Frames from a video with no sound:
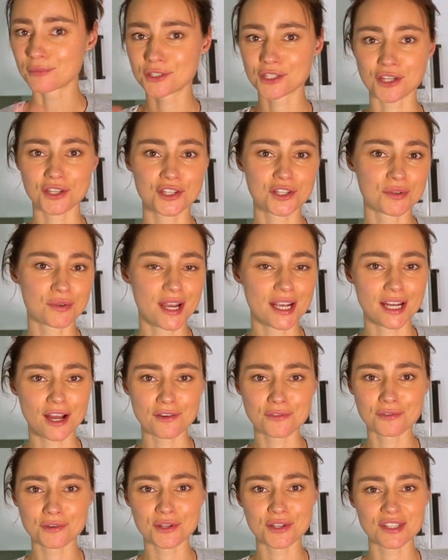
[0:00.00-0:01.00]
Just try it
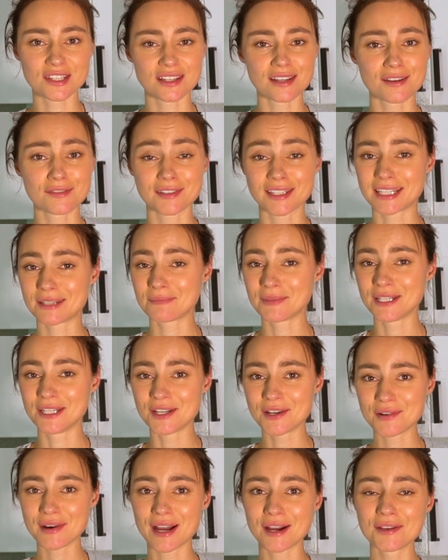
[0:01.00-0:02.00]
out for yourself and let me
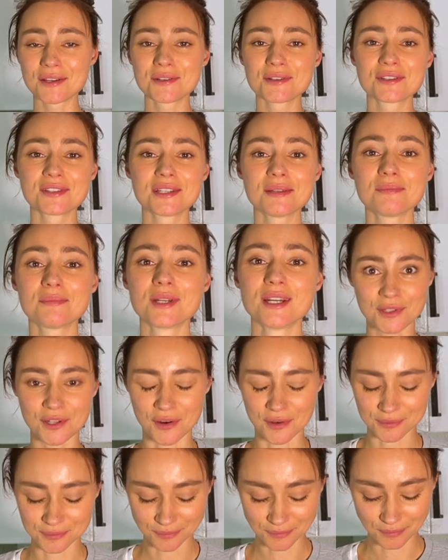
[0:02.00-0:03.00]
know how your soup
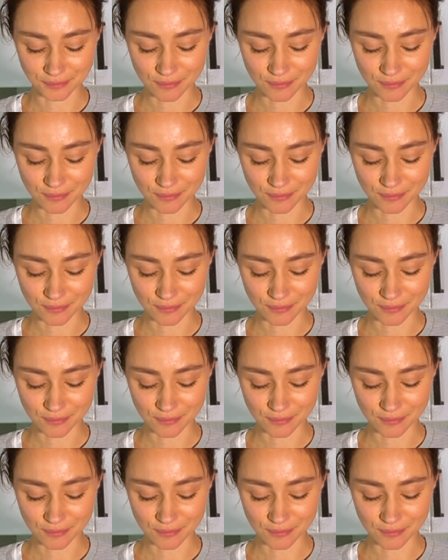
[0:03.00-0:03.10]
goes.